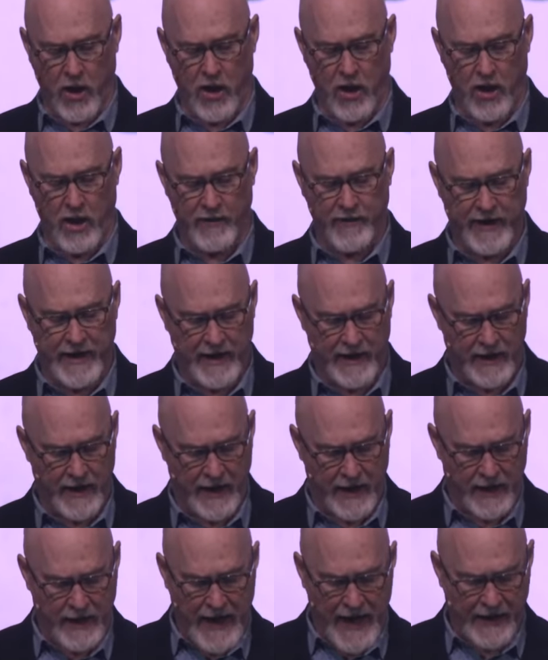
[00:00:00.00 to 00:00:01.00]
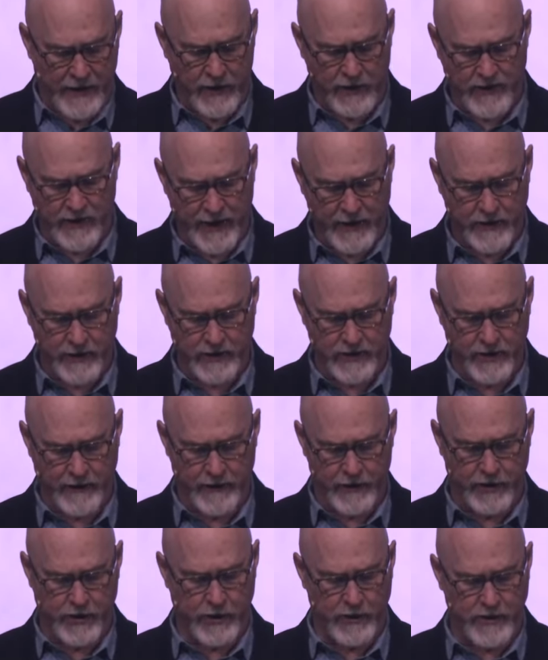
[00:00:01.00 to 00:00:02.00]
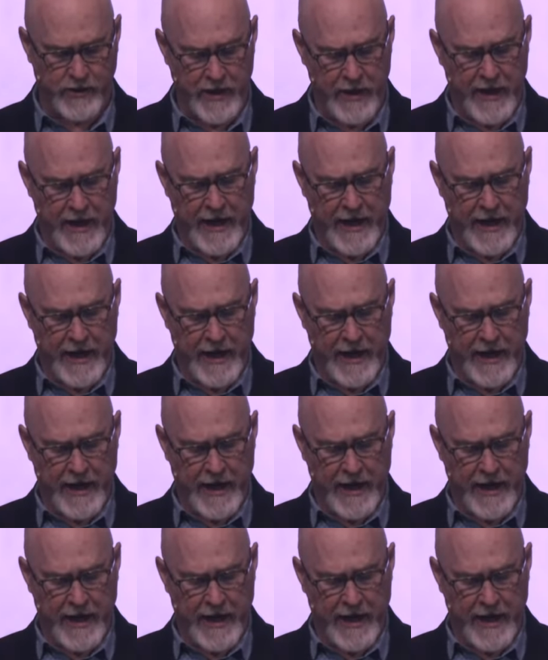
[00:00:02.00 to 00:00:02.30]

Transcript: all the uh, accusations of the Jews,